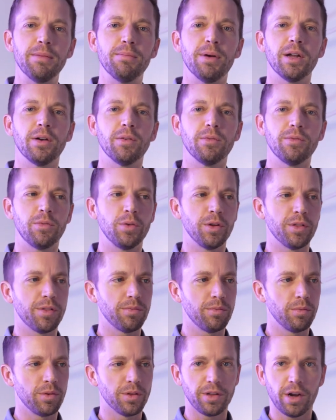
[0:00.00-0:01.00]
but
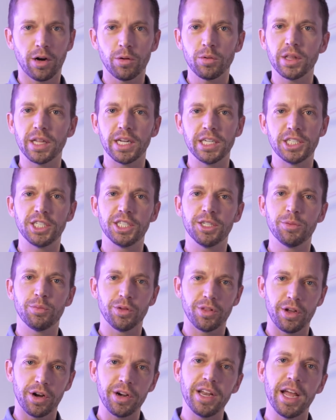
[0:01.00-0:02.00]
with our relationship,
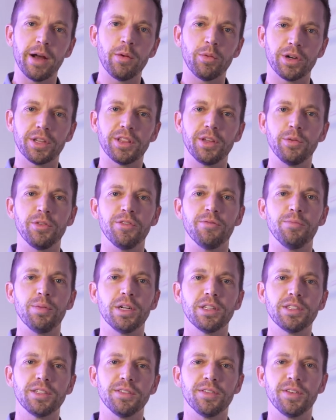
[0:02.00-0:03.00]
with our network that we've
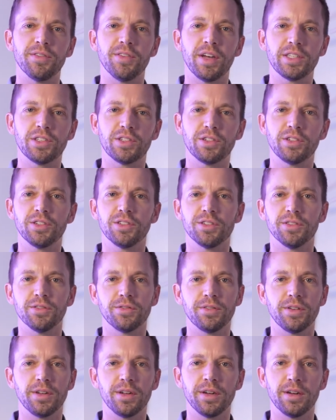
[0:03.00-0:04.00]
built of investors,
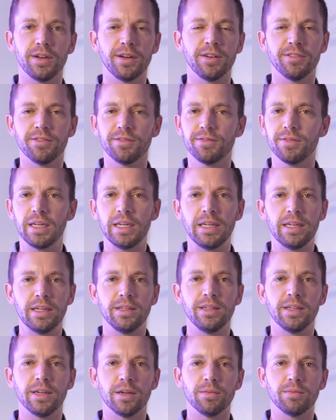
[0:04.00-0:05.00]
of
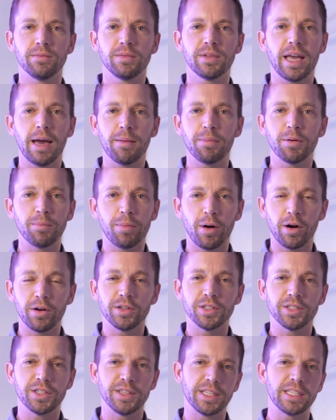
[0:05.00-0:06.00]
capital
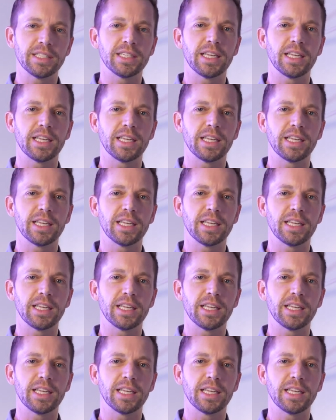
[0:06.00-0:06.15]
partners and things